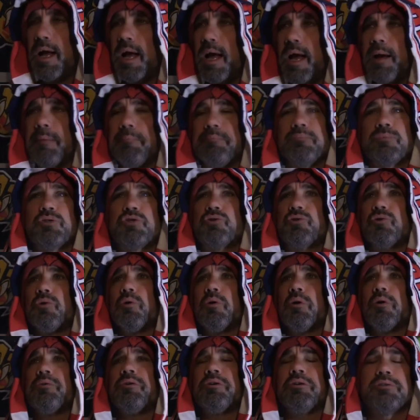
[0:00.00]
I'm
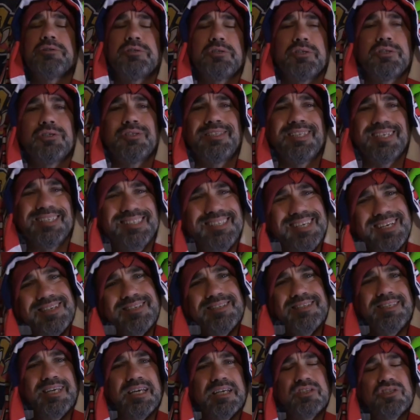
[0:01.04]
sure there's a
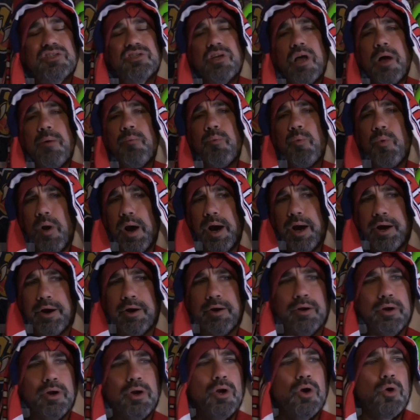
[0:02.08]
statistic
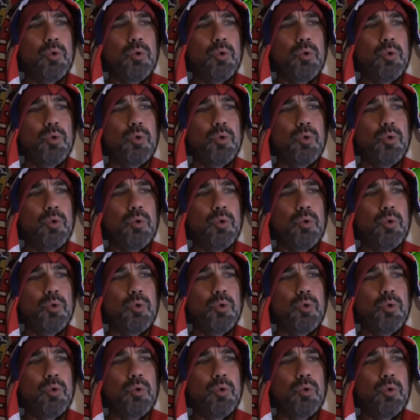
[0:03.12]
somewhere